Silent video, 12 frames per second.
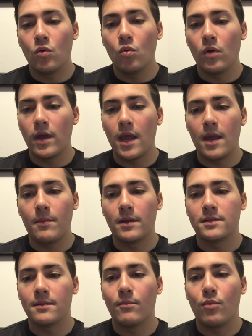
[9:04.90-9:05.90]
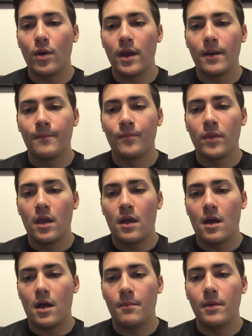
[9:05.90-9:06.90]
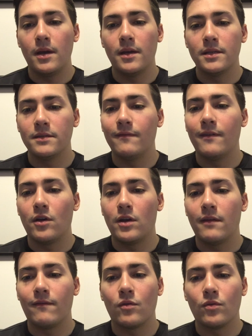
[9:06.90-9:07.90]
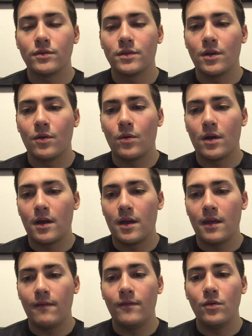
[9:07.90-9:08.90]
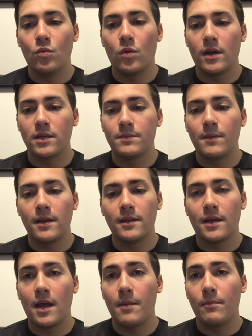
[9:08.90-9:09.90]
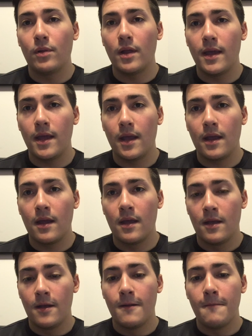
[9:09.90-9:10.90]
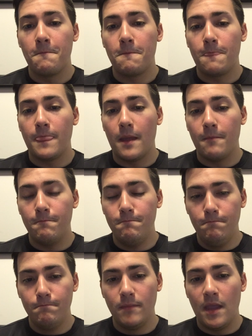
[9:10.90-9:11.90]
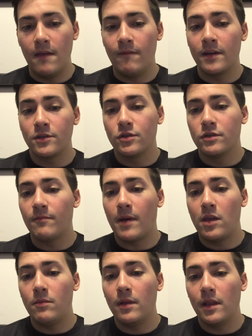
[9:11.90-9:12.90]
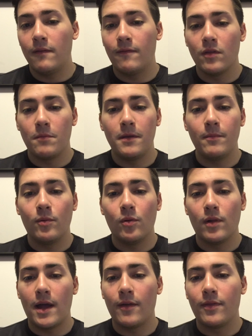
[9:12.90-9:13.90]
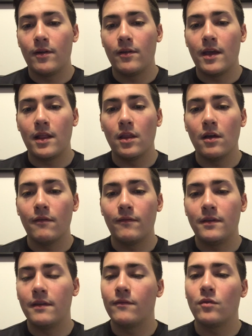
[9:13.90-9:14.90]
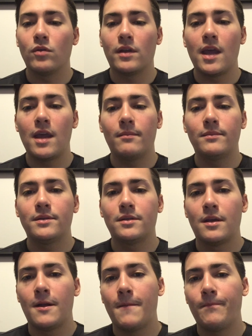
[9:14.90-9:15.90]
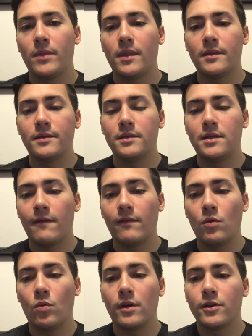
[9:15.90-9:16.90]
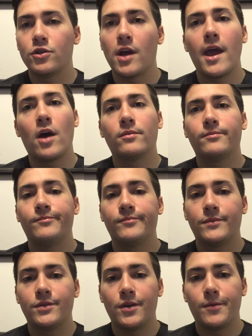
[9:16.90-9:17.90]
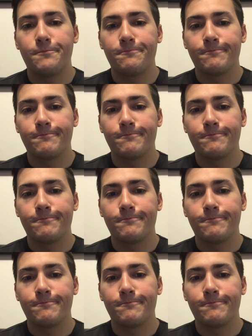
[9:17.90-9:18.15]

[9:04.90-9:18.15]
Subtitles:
cool game at some point, but it is very difficult. So if you want to spend time playing Adventures of Bayou Billy for the people out there that love difficult games, this is definitely one to try out. So